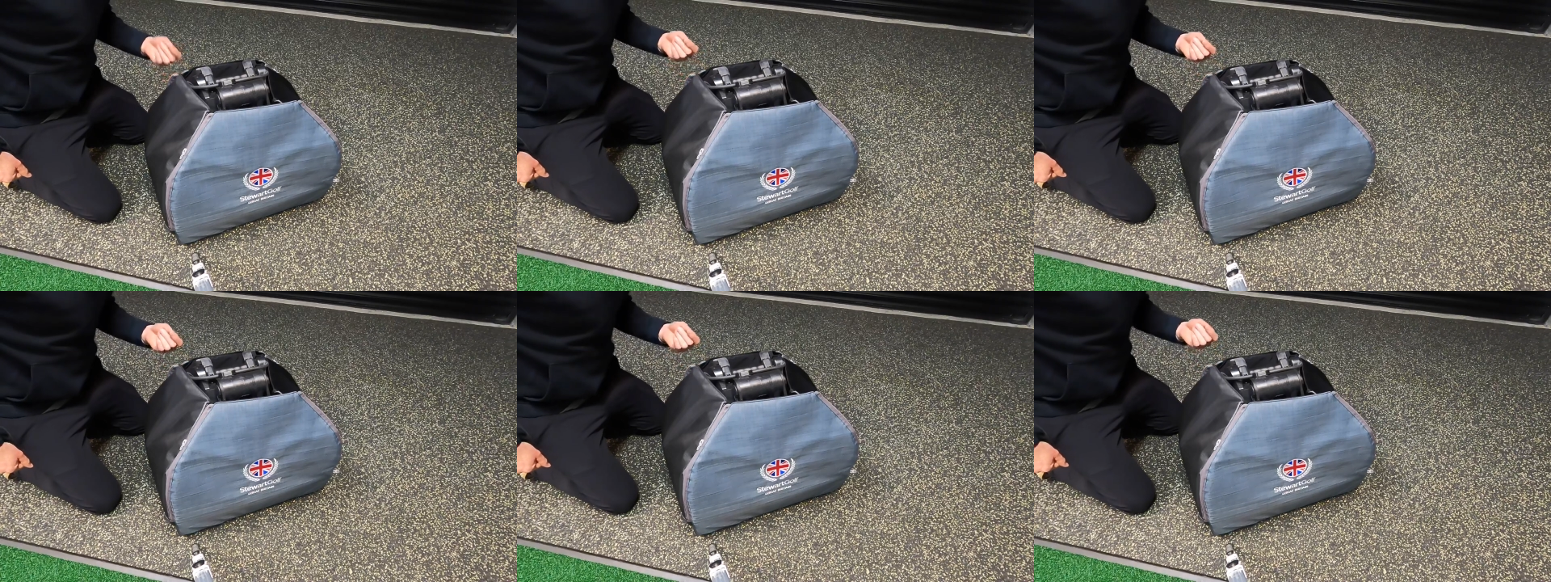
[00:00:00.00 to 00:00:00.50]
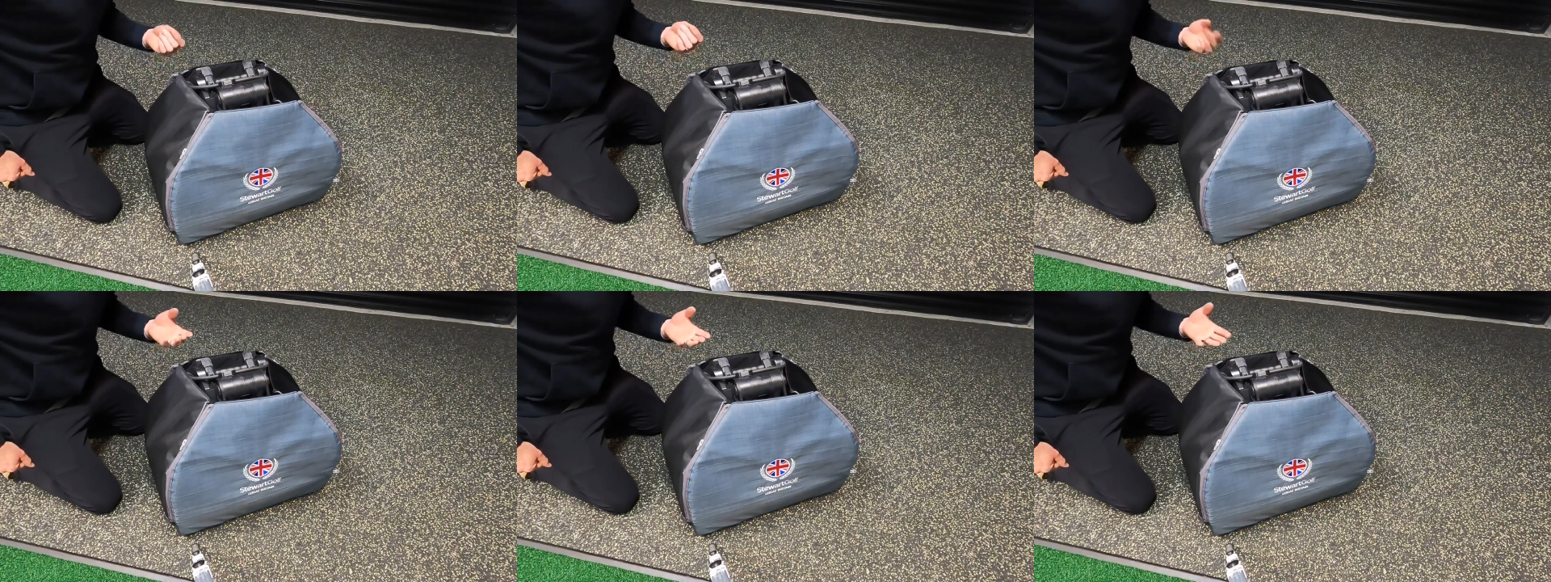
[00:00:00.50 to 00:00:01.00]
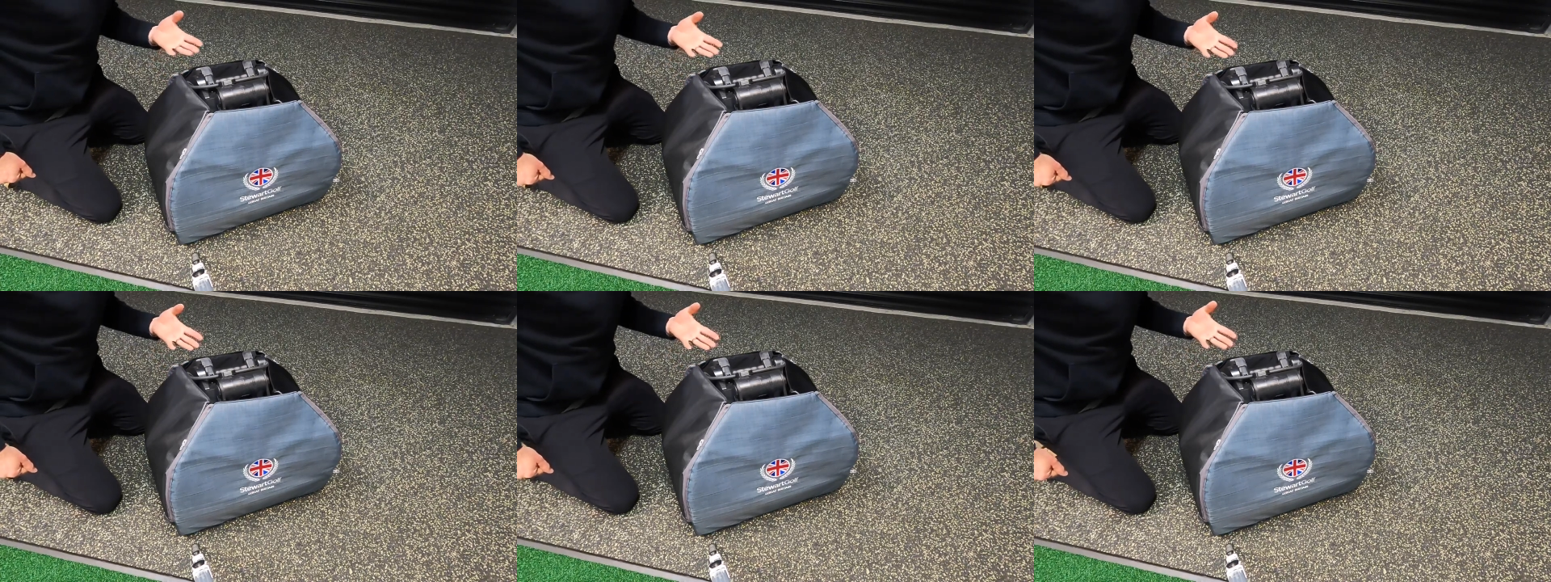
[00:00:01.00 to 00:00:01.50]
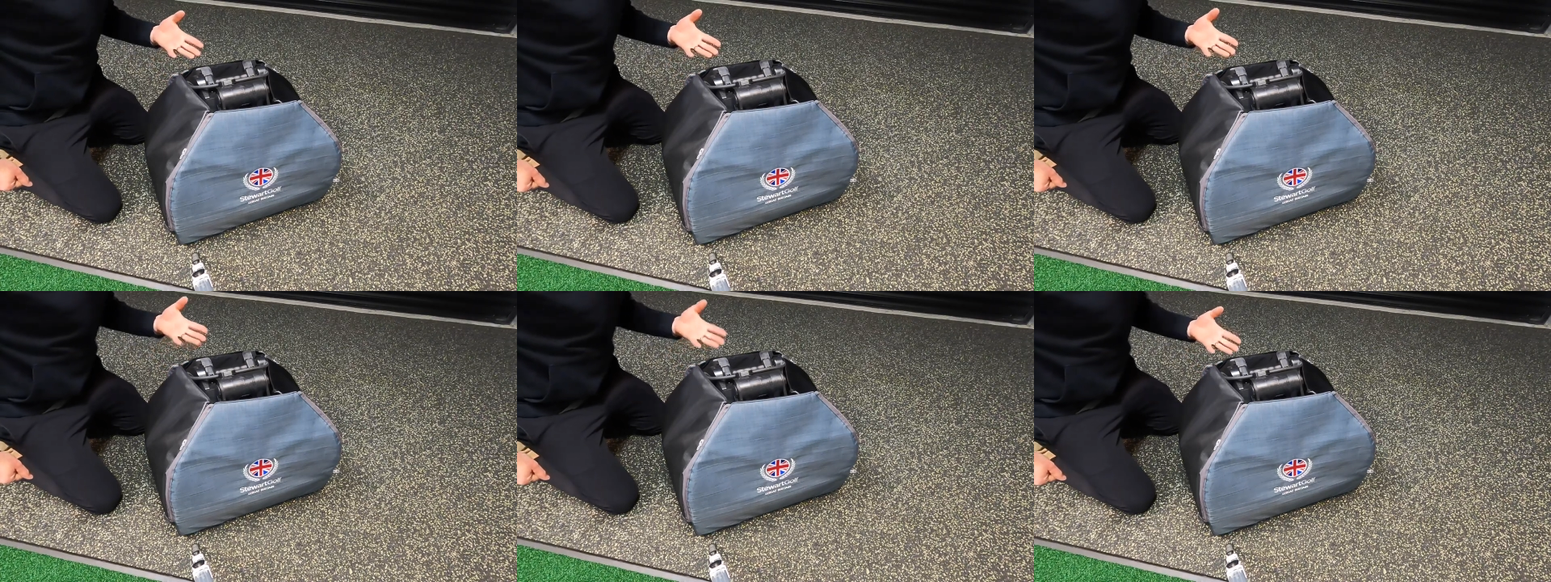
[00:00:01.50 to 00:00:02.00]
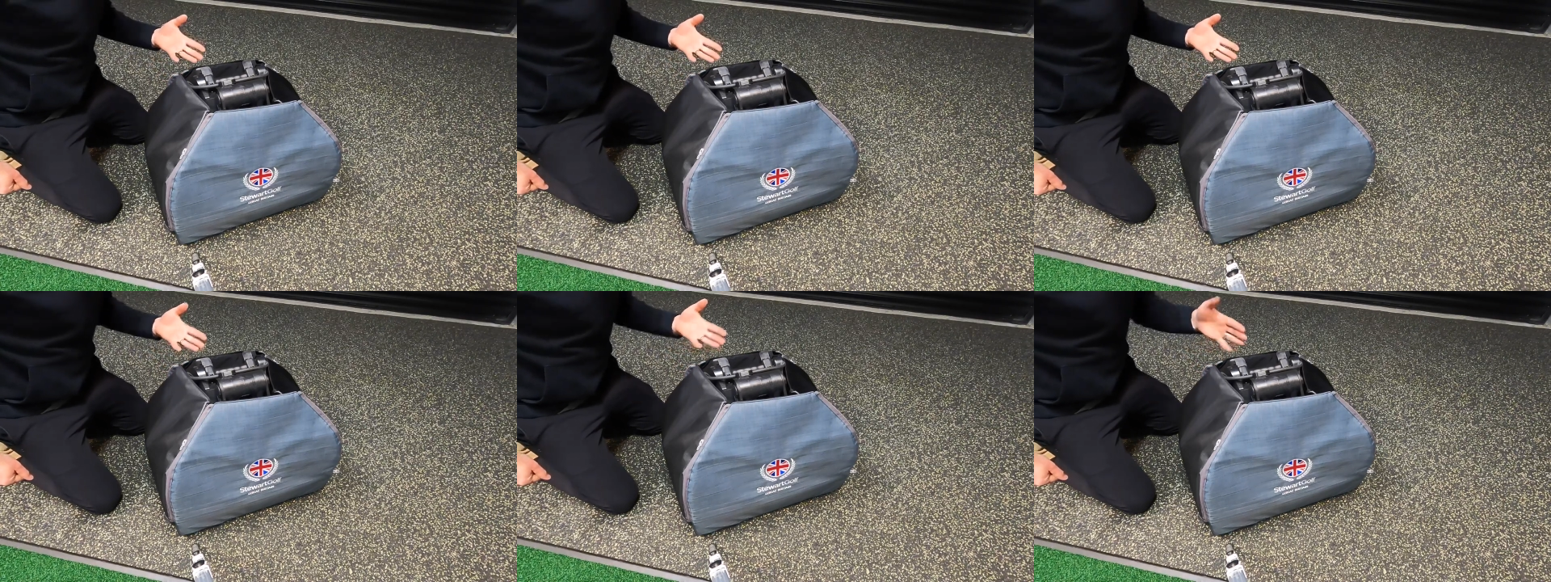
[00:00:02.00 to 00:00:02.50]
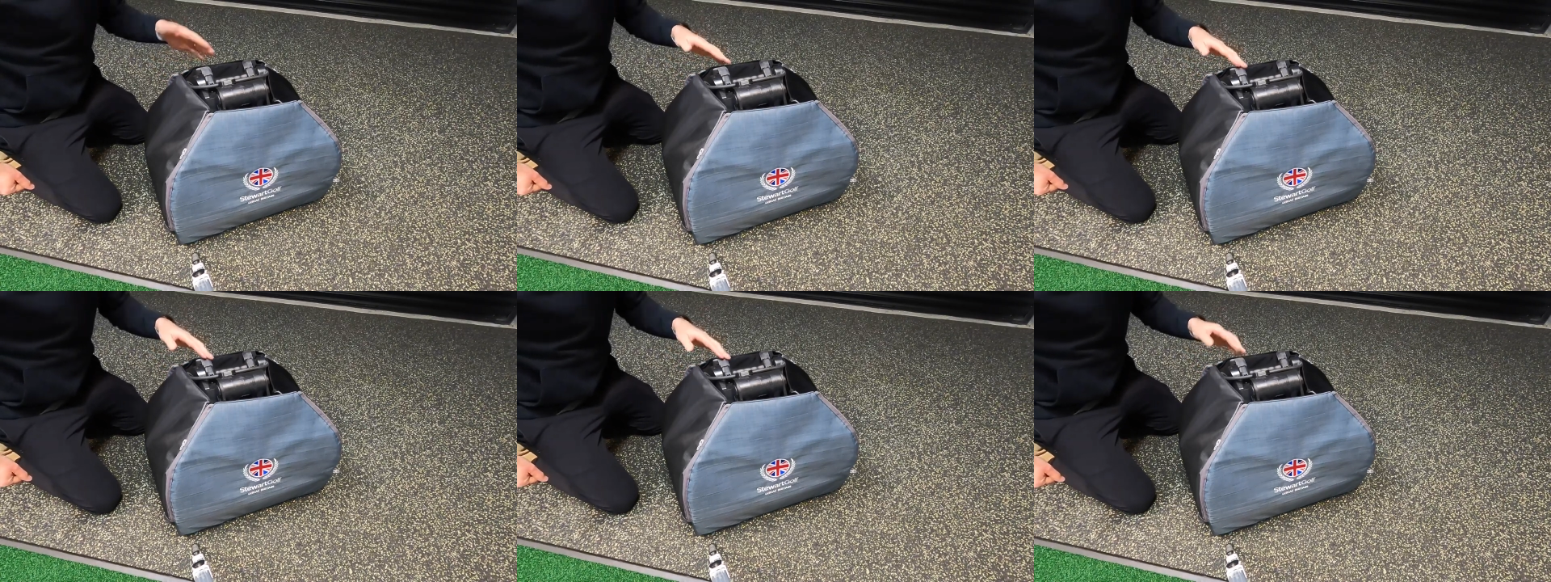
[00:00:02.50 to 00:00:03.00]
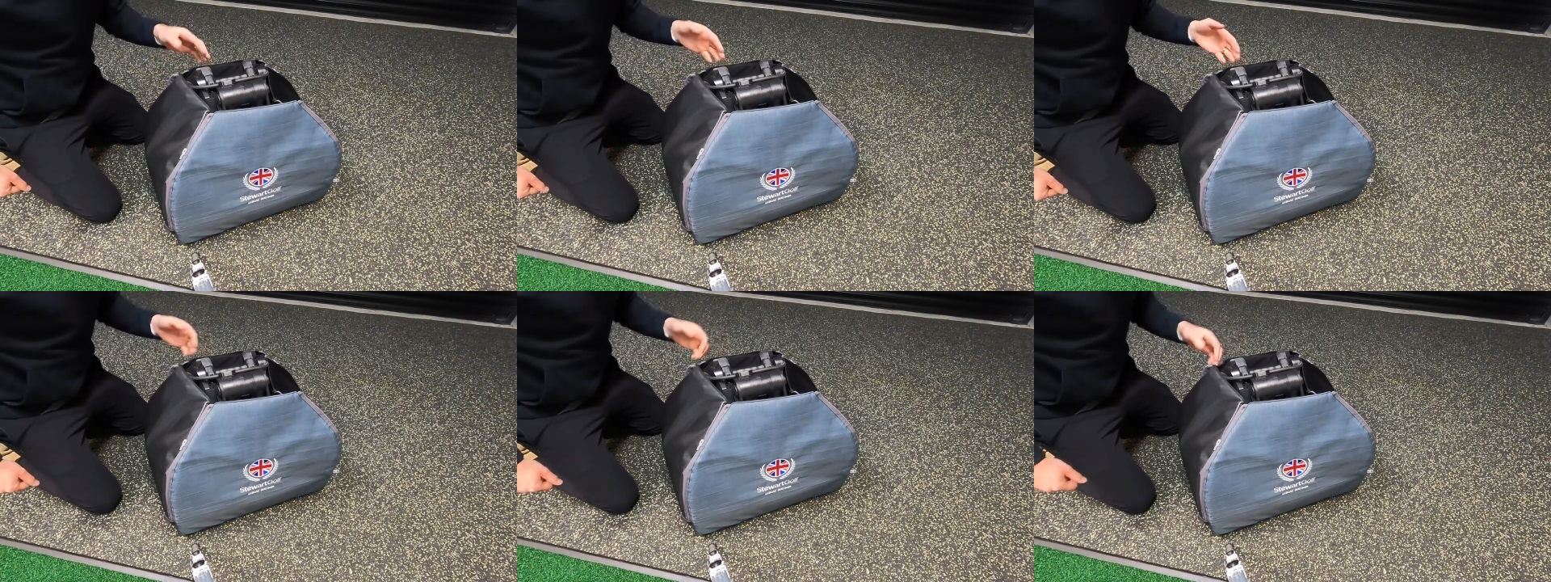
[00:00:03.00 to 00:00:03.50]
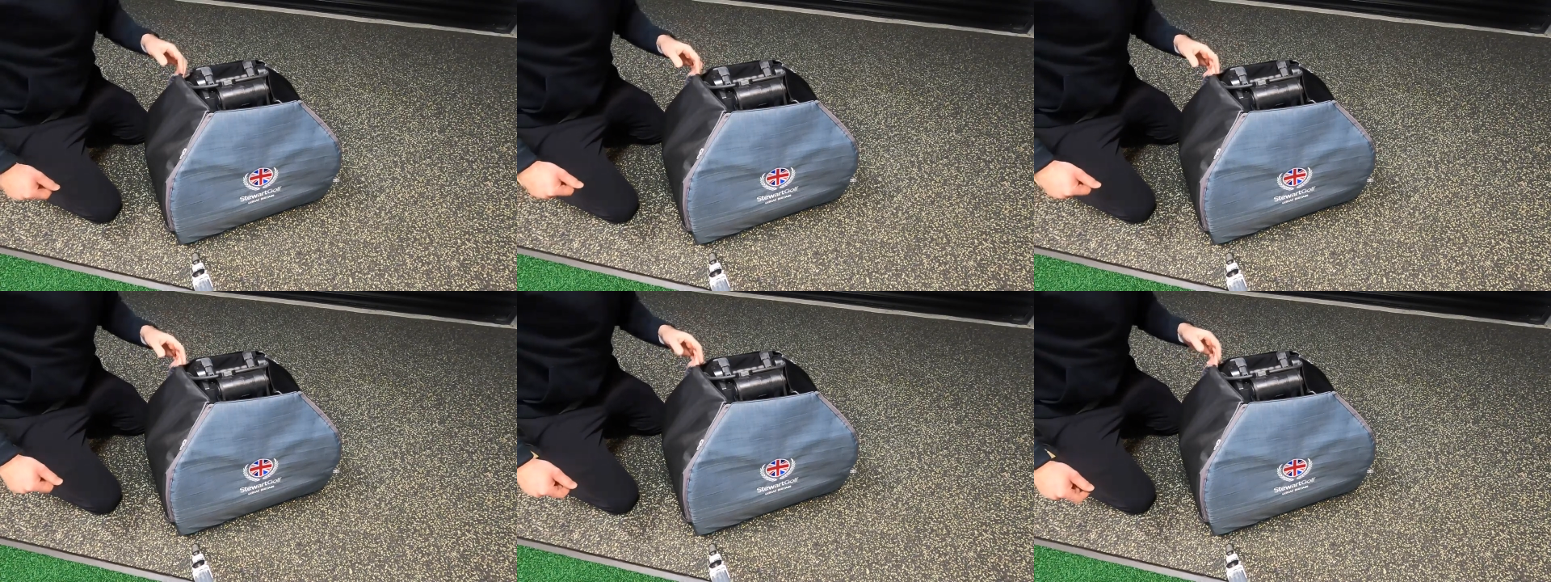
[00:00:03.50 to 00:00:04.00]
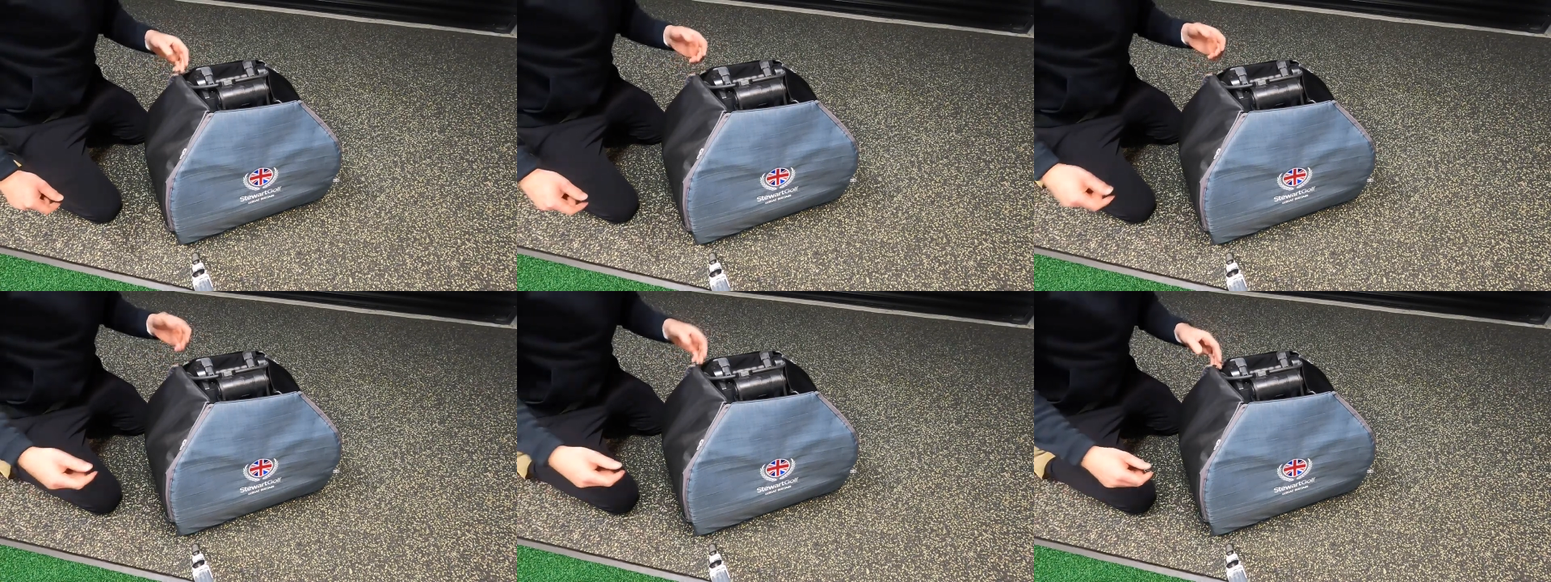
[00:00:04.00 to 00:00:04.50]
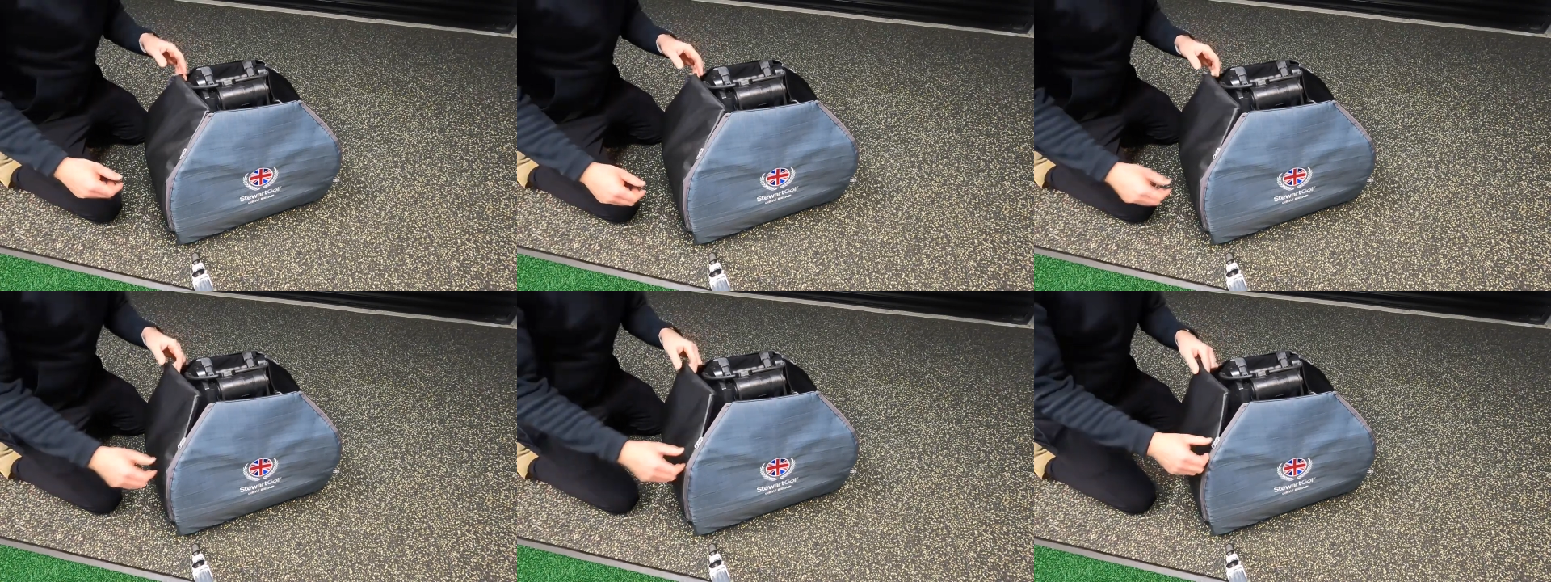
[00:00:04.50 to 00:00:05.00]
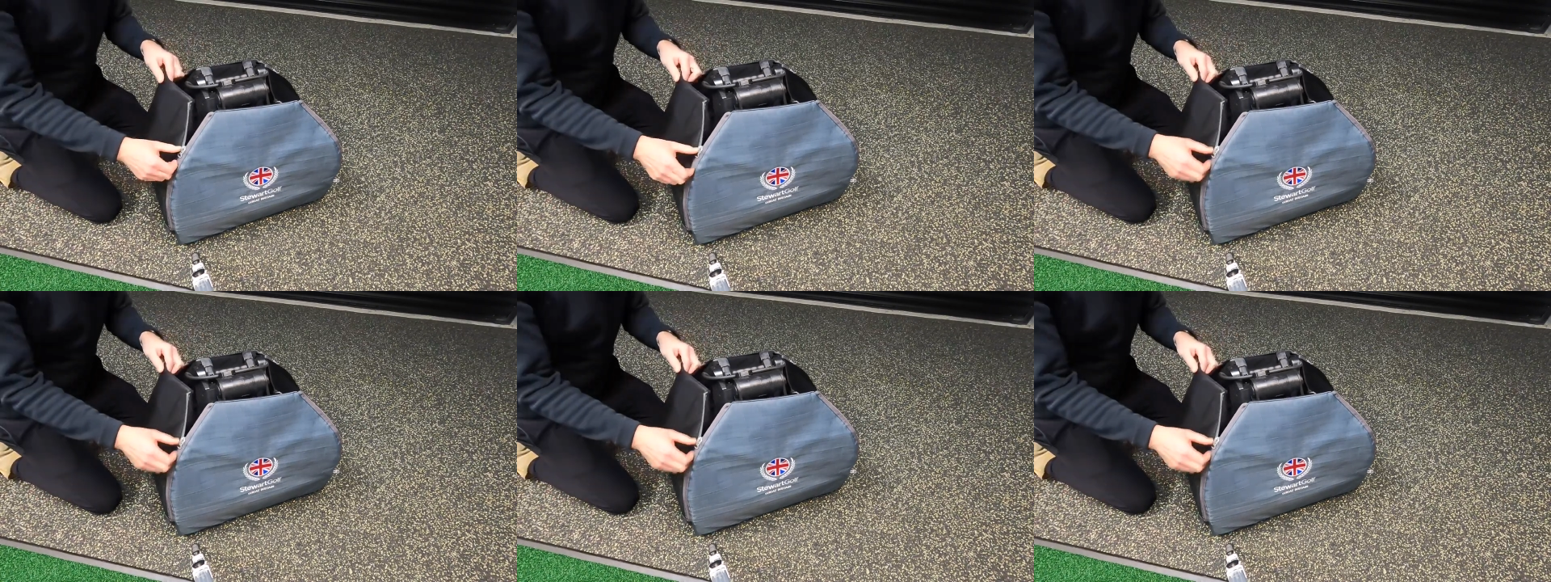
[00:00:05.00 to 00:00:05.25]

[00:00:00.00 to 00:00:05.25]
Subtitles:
Nobody's mouth can be seen.